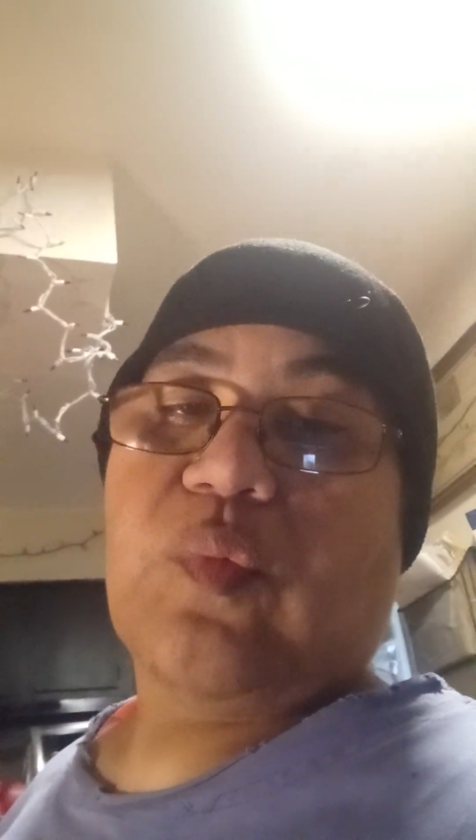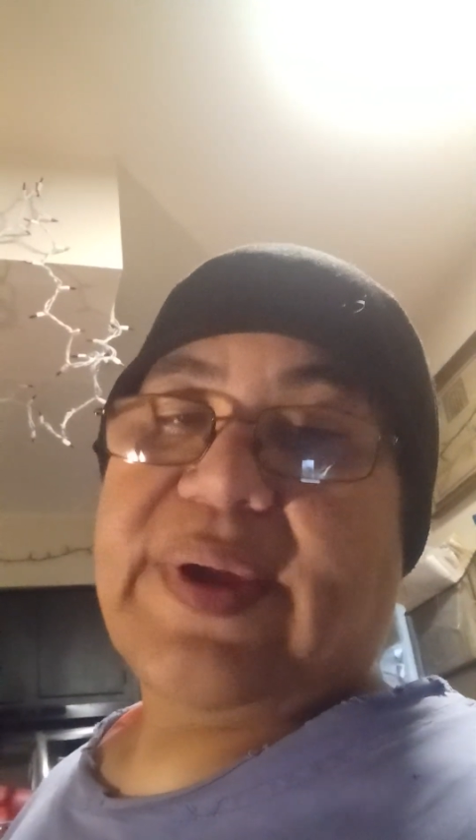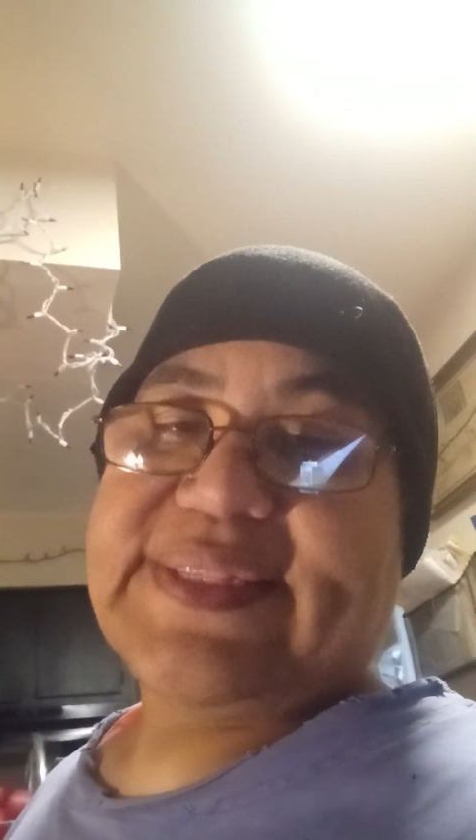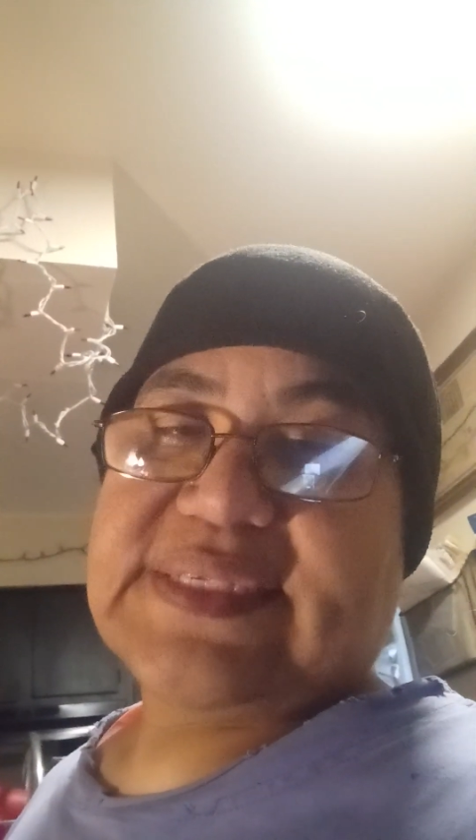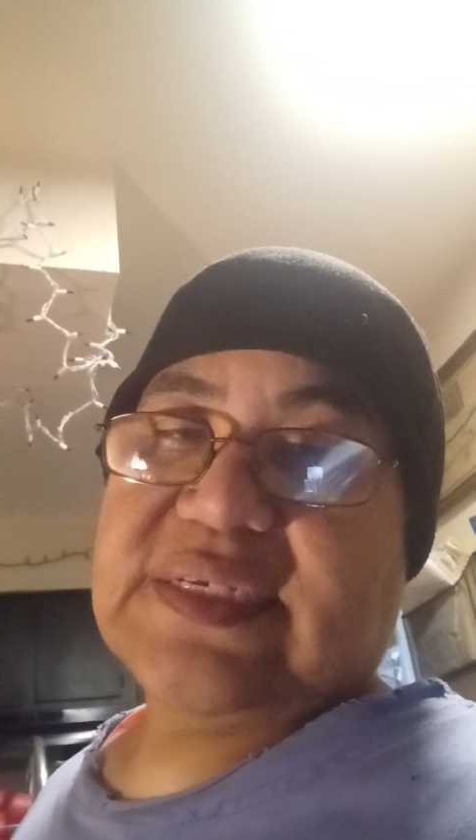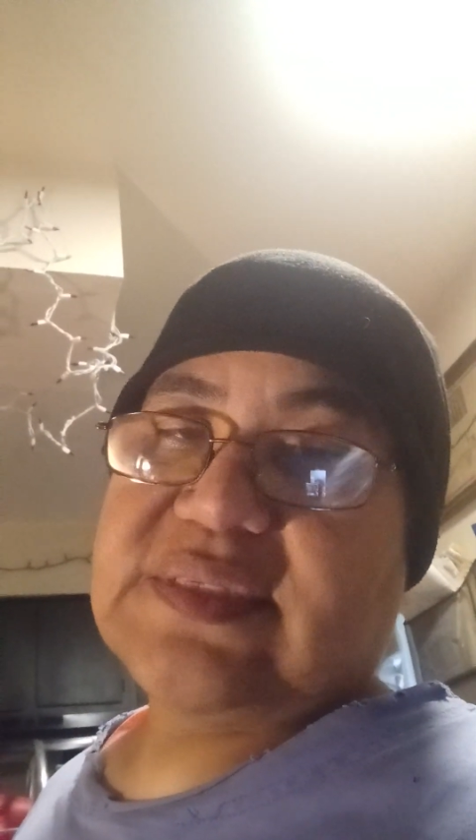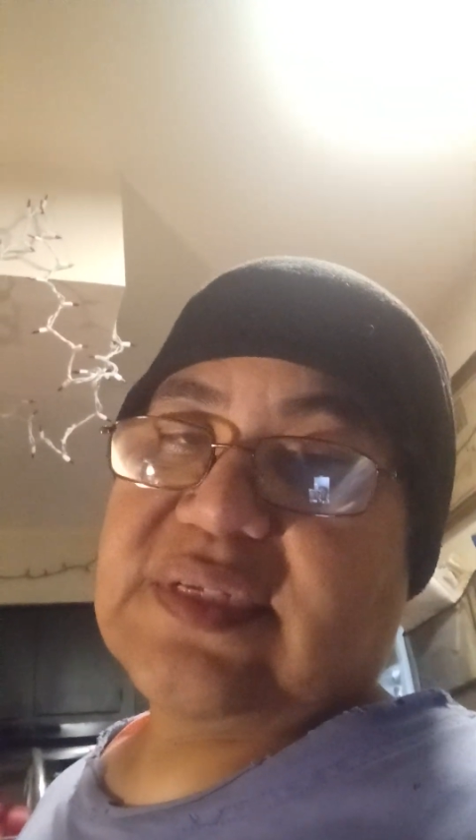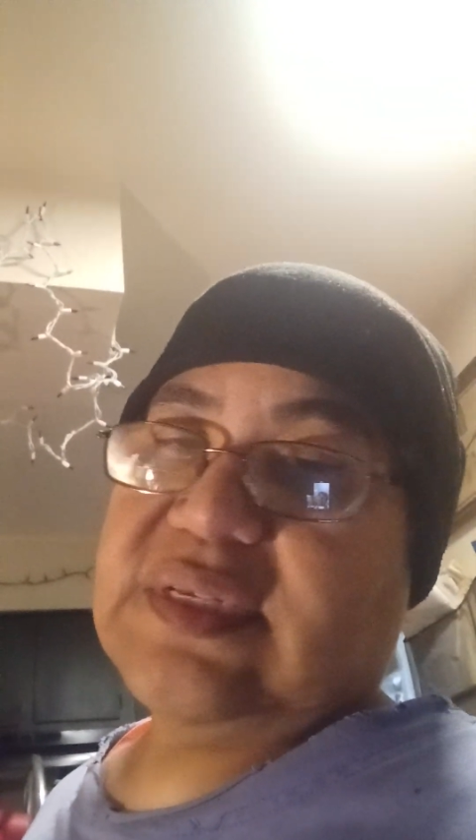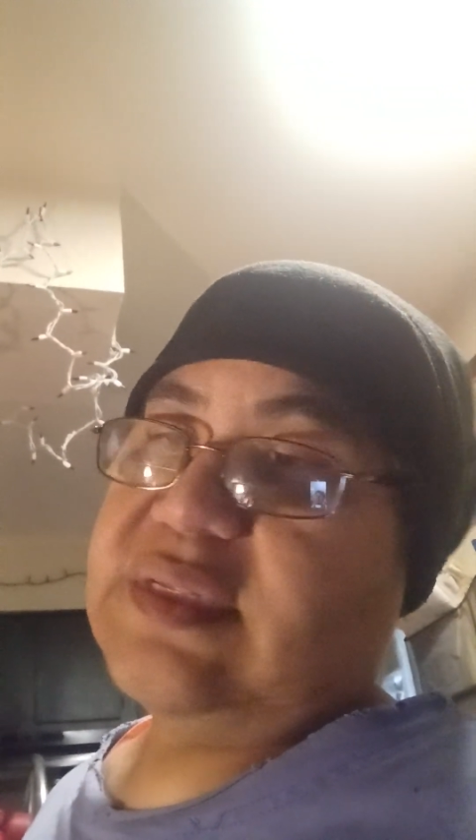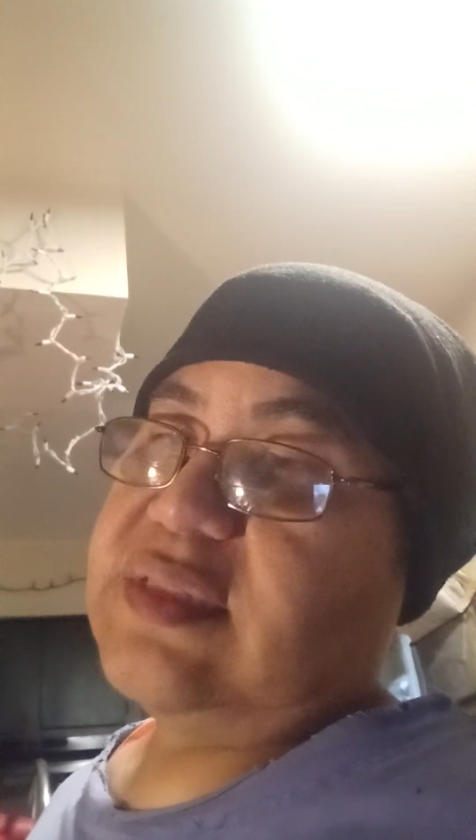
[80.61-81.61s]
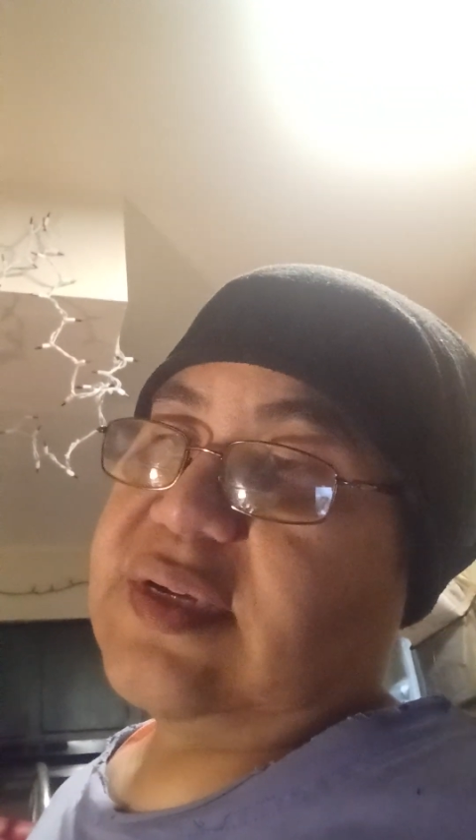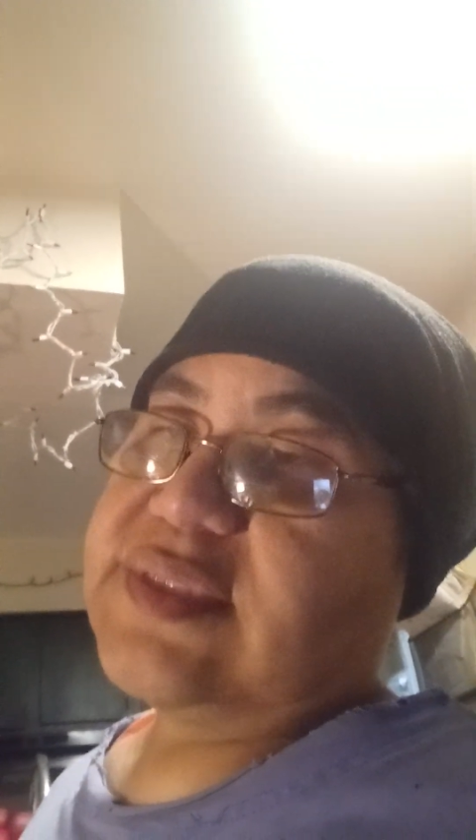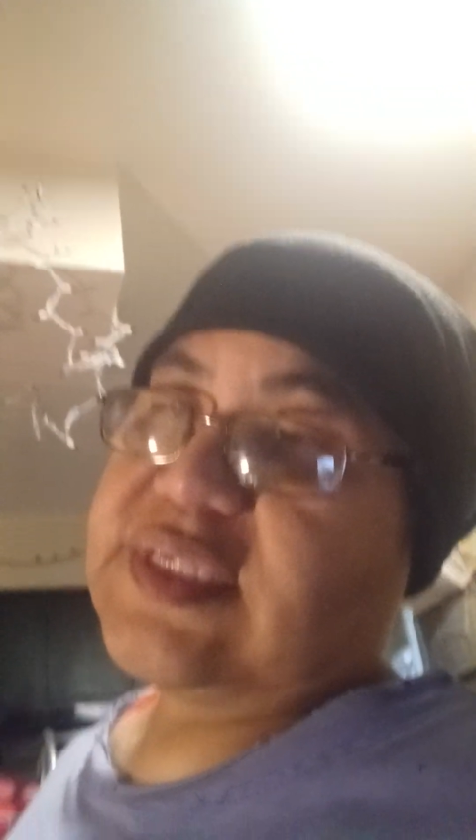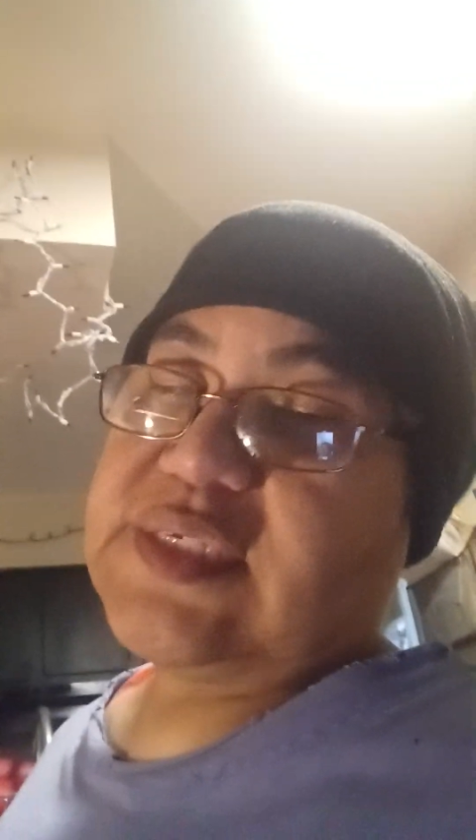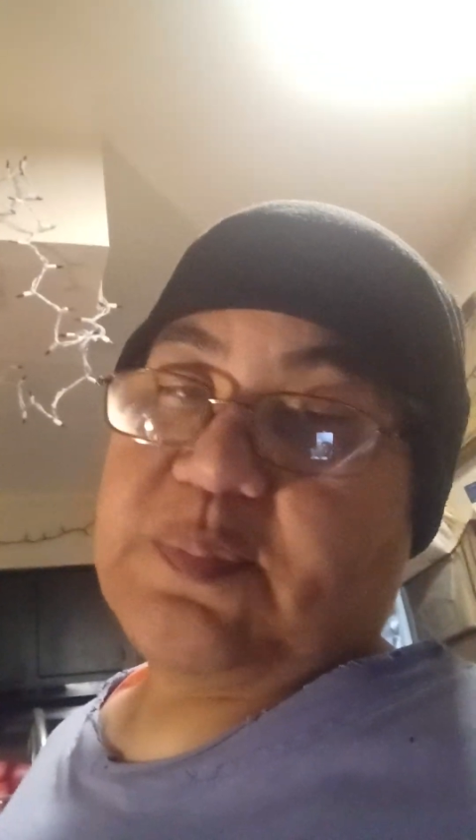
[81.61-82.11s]
white cells than he
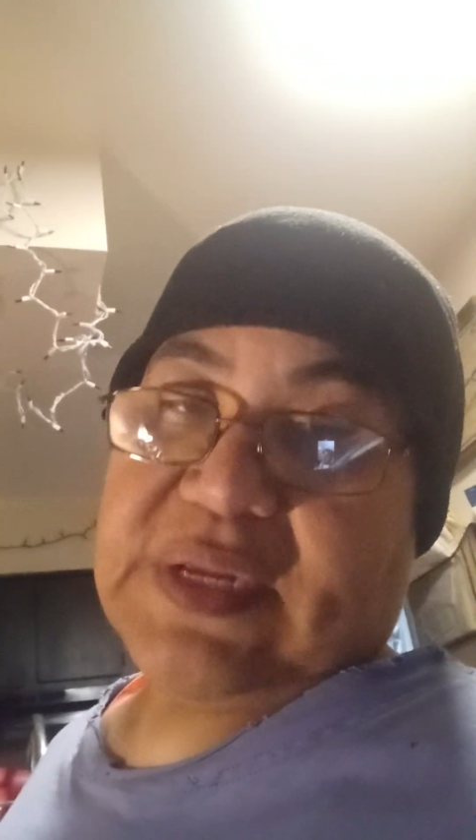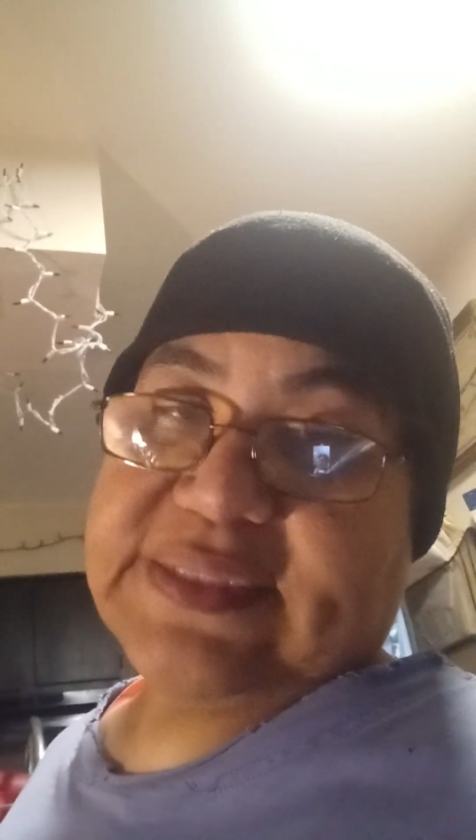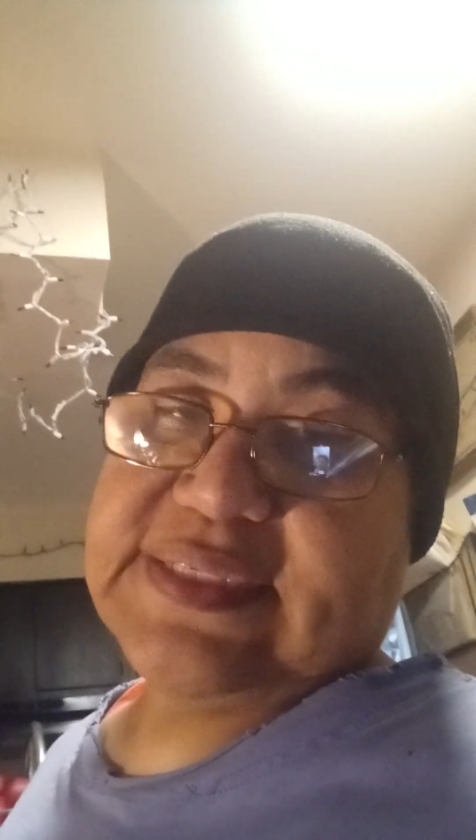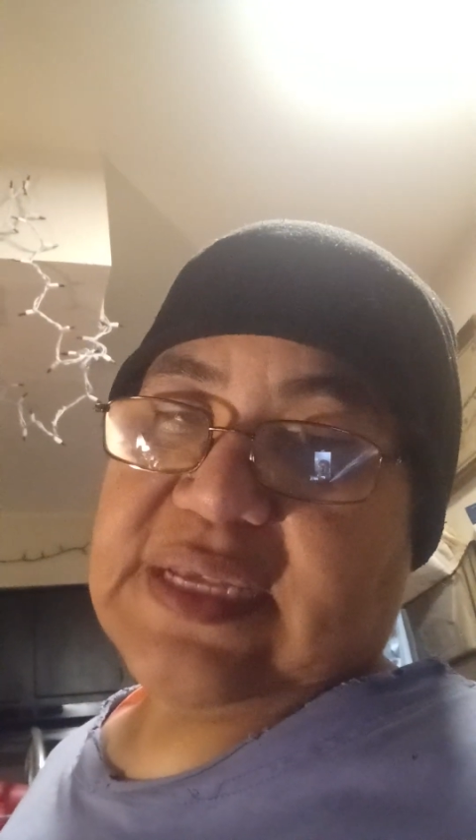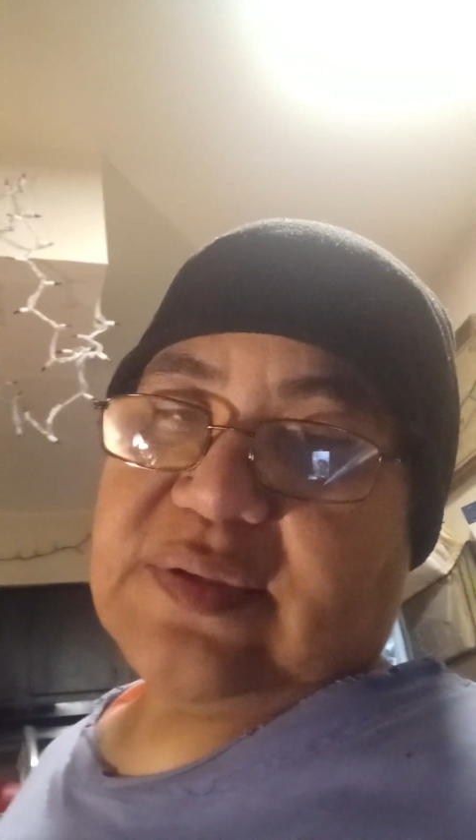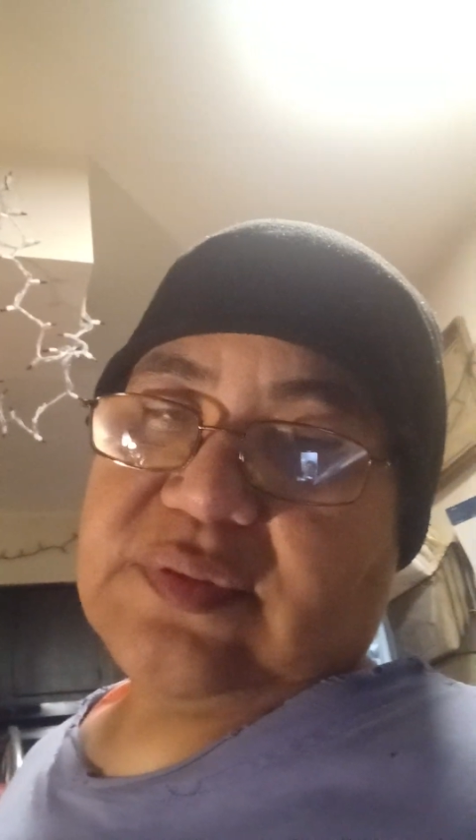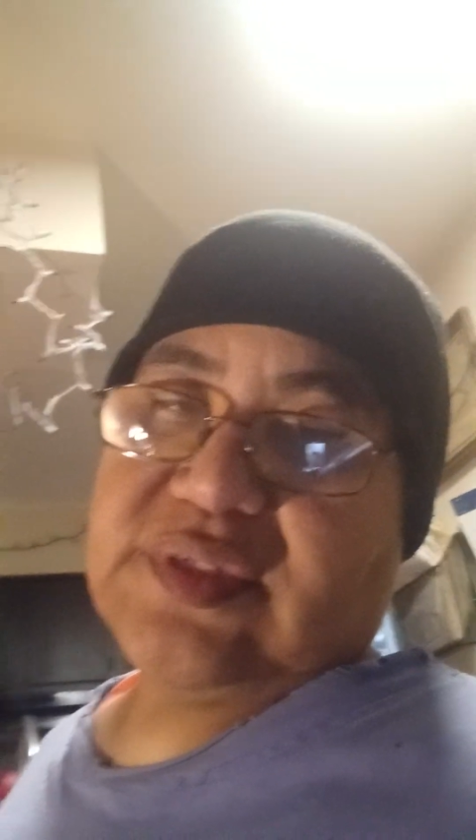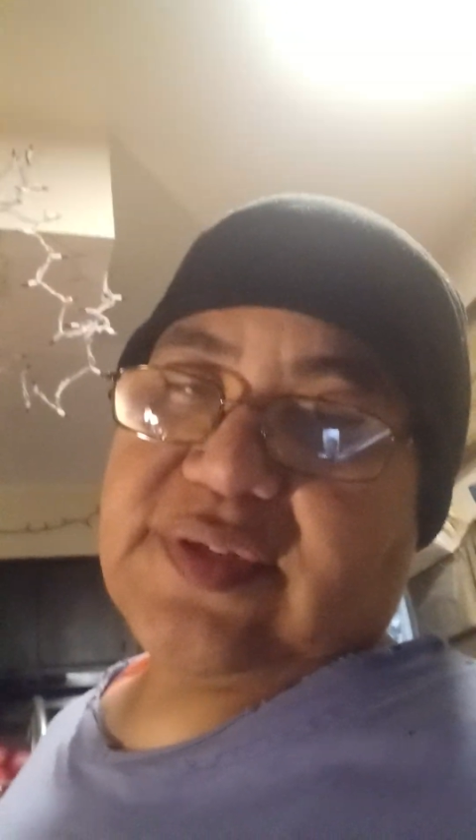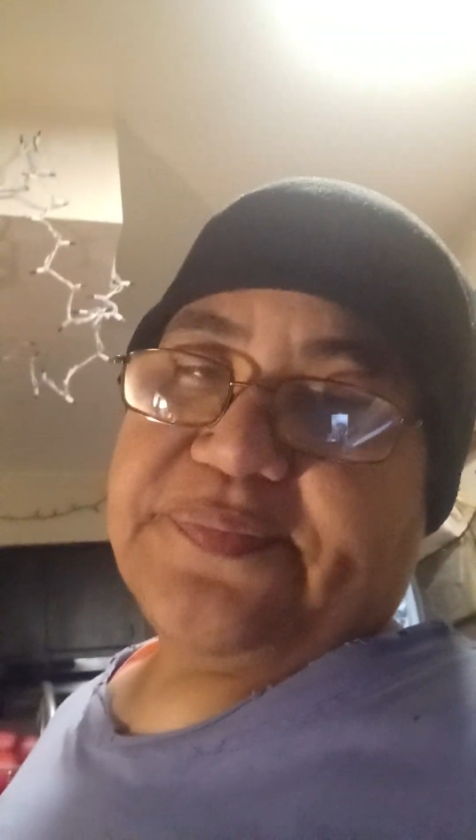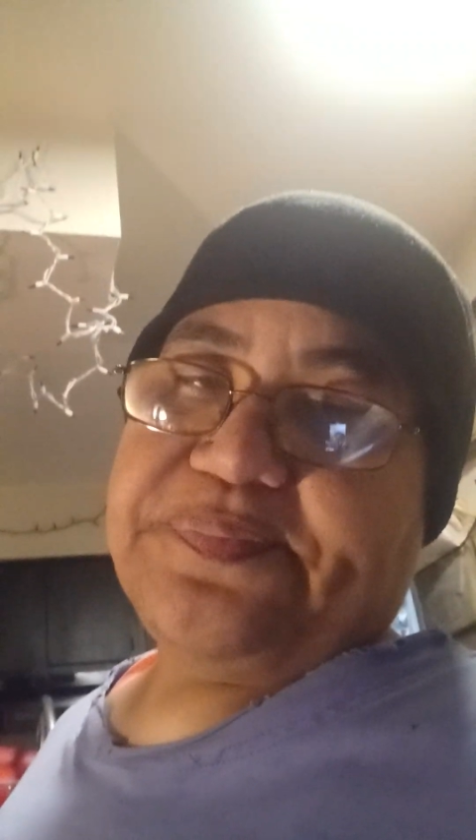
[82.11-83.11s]
does his blood cells.